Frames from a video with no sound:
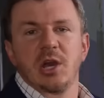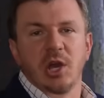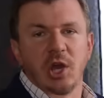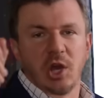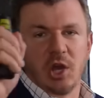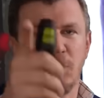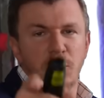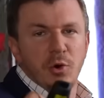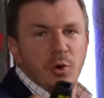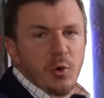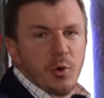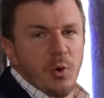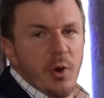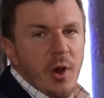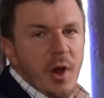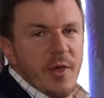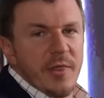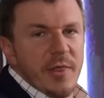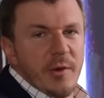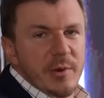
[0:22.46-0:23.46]
Cue
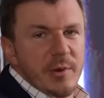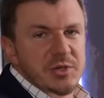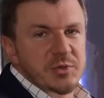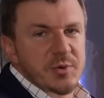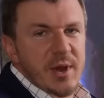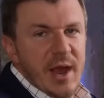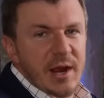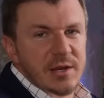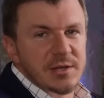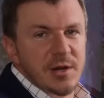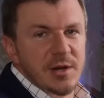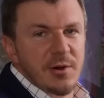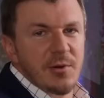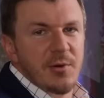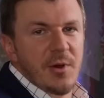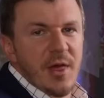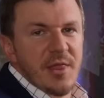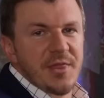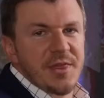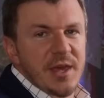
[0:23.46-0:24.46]
the Retracto
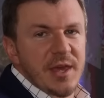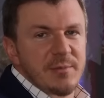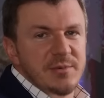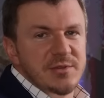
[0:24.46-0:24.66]
theme